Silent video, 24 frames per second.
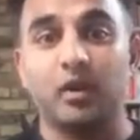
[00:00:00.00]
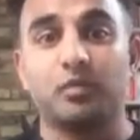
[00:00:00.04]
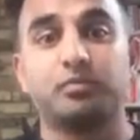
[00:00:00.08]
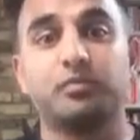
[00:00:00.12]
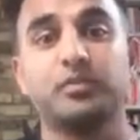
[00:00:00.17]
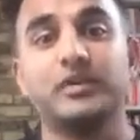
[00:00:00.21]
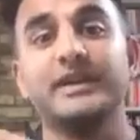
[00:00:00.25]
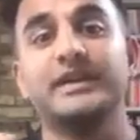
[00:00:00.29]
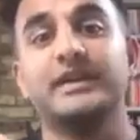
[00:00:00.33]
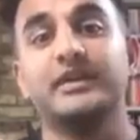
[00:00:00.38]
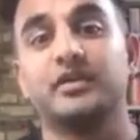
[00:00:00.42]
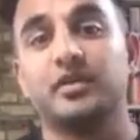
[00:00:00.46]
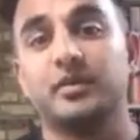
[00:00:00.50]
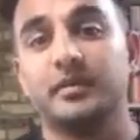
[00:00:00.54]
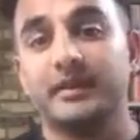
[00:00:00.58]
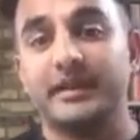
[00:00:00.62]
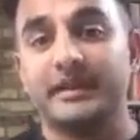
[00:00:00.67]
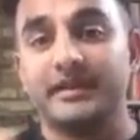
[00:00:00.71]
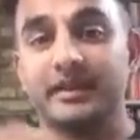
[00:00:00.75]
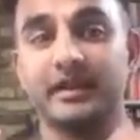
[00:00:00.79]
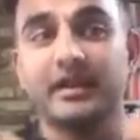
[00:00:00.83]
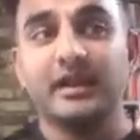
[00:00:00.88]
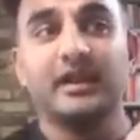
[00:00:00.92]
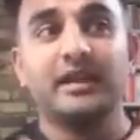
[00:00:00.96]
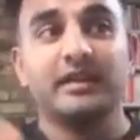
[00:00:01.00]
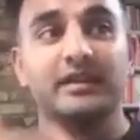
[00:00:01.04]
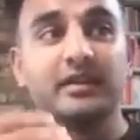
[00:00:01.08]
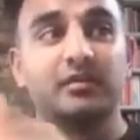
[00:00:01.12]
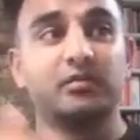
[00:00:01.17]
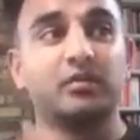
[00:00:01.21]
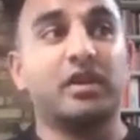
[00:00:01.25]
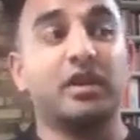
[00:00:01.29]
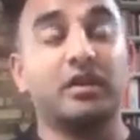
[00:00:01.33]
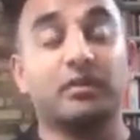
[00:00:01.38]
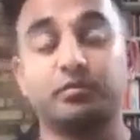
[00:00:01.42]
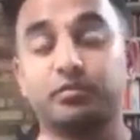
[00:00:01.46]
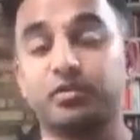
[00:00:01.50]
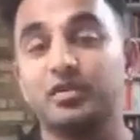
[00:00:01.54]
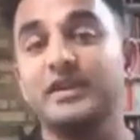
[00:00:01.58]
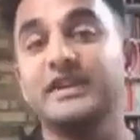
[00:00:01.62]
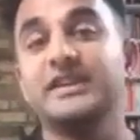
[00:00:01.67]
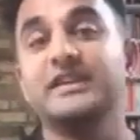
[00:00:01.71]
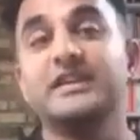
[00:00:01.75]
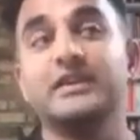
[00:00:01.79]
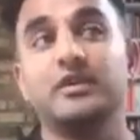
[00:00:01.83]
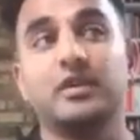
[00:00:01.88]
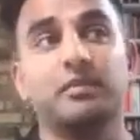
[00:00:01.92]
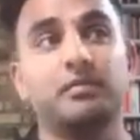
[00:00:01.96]
predetermining
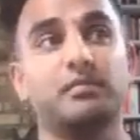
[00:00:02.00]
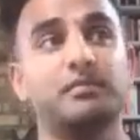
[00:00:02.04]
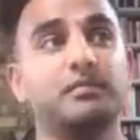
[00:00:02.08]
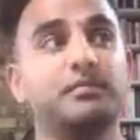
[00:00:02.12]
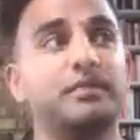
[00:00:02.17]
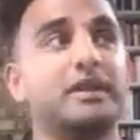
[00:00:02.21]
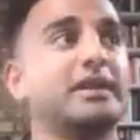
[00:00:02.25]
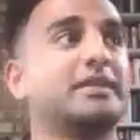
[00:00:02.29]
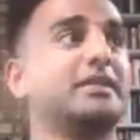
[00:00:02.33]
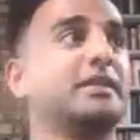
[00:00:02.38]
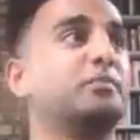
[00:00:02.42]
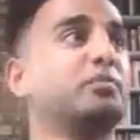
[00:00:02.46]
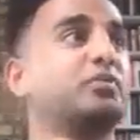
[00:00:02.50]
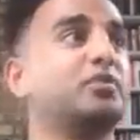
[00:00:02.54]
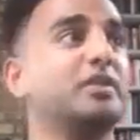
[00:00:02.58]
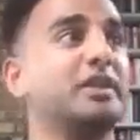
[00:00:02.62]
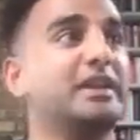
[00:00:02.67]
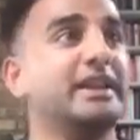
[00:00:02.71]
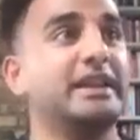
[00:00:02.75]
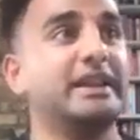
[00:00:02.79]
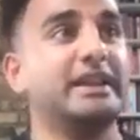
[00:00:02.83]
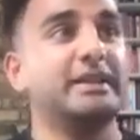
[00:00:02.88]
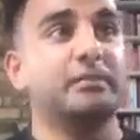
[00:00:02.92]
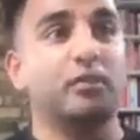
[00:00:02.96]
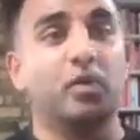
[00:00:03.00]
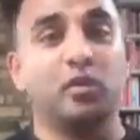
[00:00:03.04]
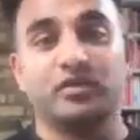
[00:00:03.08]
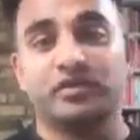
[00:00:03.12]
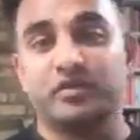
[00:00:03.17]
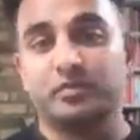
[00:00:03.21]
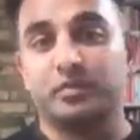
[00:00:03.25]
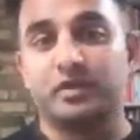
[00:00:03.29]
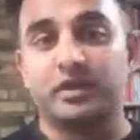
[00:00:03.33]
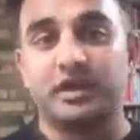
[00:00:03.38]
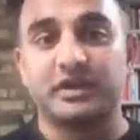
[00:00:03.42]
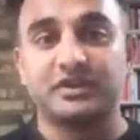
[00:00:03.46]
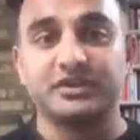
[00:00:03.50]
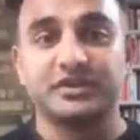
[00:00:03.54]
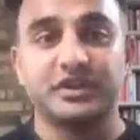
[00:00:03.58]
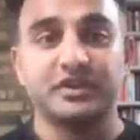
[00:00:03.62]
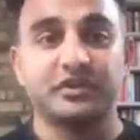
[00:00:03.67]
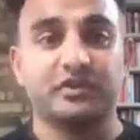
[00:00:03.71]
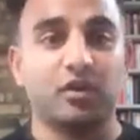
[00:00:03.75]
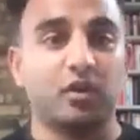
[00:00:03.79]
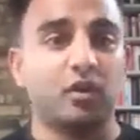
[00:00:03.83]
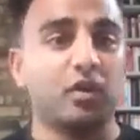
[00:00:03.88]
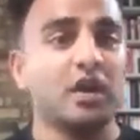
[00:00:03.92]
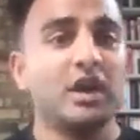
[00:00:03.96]
the pre modes of production.
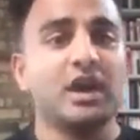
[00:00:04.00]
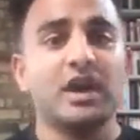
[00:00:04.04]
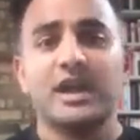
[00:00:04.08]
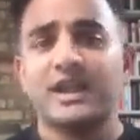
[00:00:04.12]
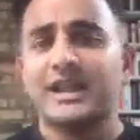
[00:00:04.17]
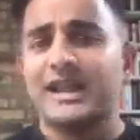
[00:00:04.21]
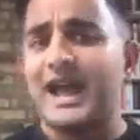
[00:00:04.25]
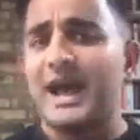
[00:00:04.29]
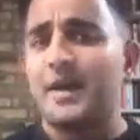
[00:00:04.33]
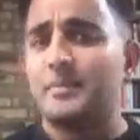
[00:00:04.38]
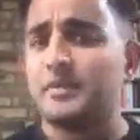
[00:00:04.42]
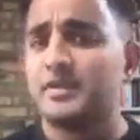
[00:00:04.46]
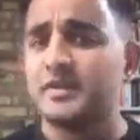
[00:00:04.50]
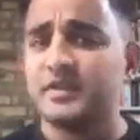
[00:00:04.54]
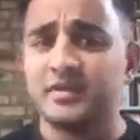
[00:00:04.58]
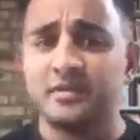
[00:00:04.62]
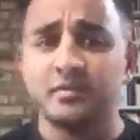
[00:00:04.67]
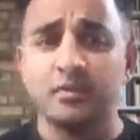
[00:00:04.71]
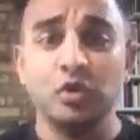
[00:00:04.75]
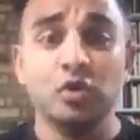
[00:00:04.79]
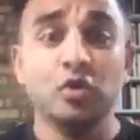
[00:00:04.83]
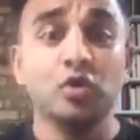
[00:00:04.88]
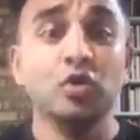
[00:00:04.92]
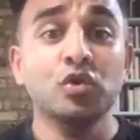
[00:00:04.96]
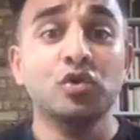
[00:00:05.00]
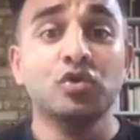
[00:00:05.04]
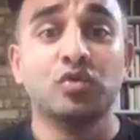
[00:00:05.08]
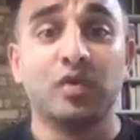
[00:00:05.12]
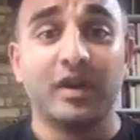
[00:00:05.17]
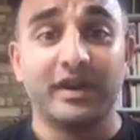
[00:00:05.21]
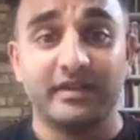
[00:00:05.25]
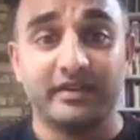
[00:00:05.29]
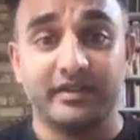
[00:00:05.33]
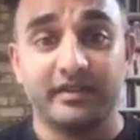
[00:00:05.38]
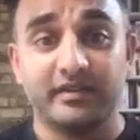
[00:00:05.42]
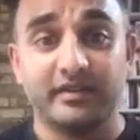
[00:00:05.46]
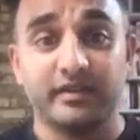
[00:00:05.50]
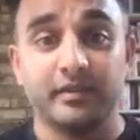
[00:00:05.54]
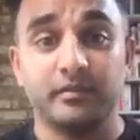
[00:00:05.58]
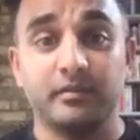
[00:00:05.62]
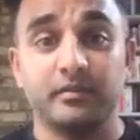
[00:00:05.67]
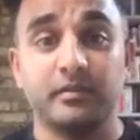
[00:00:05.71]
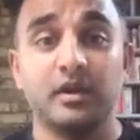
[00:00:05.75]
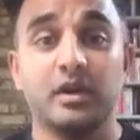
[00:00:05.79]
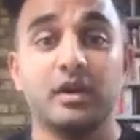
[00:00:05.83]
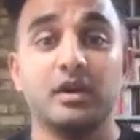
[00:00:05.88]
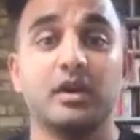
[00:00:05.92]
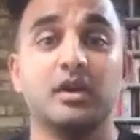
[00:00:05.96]
So capitalism used
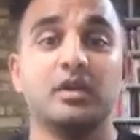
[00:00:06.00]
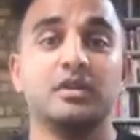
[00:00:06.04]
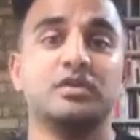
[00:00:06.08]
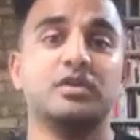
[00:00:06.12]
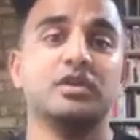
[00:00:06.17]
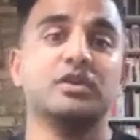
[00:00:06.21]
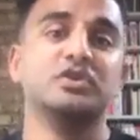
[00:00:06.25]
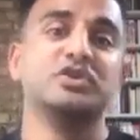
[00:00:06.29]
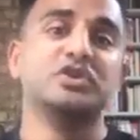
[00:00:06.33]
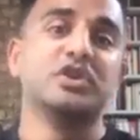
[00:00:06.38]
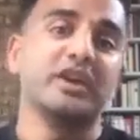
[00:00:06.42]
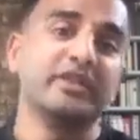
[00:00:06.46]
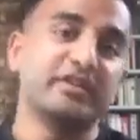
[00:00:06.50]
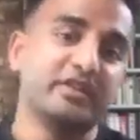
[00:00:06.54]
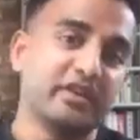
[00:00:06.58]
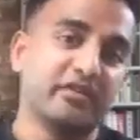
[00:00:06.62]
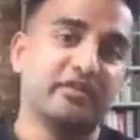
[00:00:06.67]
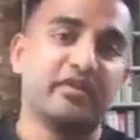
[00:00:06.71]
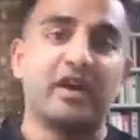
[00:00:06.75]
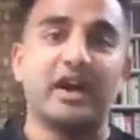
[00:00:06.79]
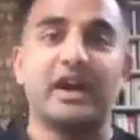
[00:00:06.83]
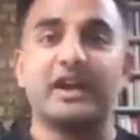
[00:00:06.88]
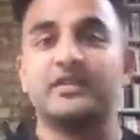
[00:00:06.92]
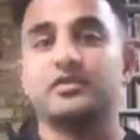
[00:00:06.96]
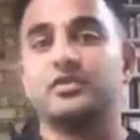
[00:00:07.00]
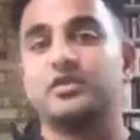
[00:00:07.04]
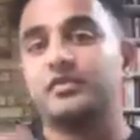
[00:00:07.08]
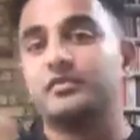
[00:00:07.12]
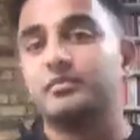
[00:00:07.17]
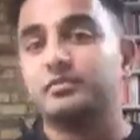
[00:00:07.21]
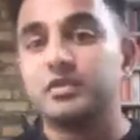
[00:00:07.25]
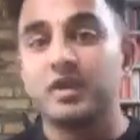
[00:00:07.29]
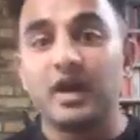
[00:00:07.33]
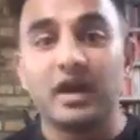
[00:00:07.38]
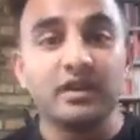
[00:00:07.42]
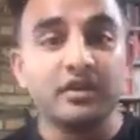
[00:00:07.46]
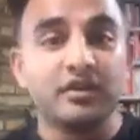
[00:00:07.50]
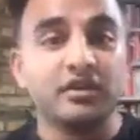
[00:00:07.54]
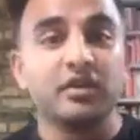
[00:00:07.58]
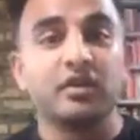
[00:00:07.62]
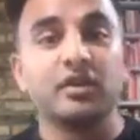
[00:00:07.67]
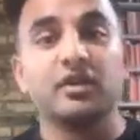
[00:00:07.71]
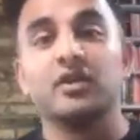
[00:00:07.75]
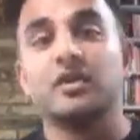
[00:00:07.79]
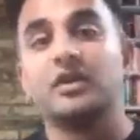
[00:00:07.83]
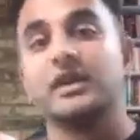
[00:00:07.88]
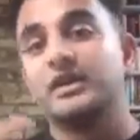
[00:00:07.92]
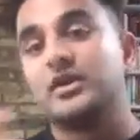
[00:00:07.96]
racism to justify sort of
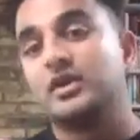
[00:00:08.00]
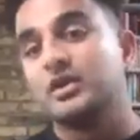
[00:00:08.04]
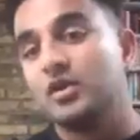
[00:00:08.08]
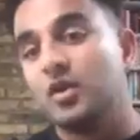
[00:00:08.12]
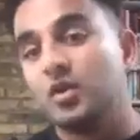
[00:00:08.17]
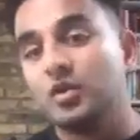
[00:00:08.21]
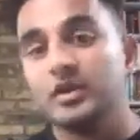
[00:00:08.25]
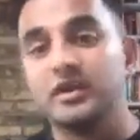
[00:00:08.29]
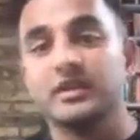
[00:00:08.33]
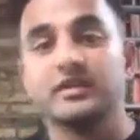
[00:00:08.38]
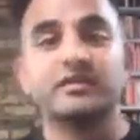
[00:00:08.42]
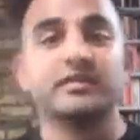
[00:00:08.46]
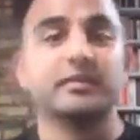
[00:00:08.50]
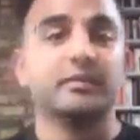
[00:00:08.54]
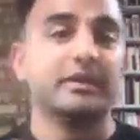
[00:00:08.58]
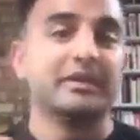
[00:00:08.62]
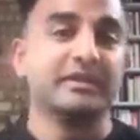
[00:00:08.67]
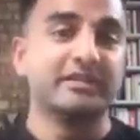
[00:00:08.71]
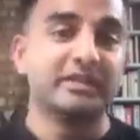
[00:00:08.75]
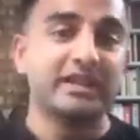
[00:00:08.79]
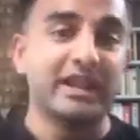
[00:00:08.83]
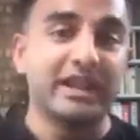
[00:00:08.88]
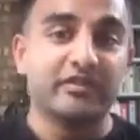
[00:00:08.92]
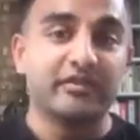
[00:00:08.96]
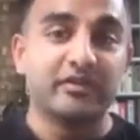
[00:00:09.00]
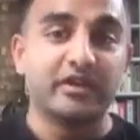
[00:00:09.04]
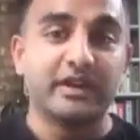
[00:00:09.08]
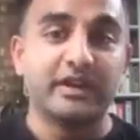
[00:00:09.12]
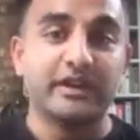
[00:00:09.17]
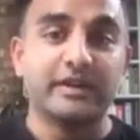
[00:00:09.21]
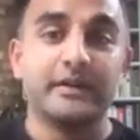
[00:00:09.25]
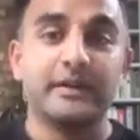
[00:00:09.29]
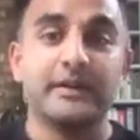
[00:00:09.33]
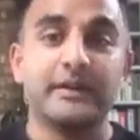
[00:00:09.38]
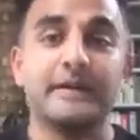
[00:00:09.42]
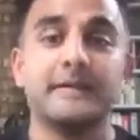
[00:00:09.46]
plunder and colonialism and slavery,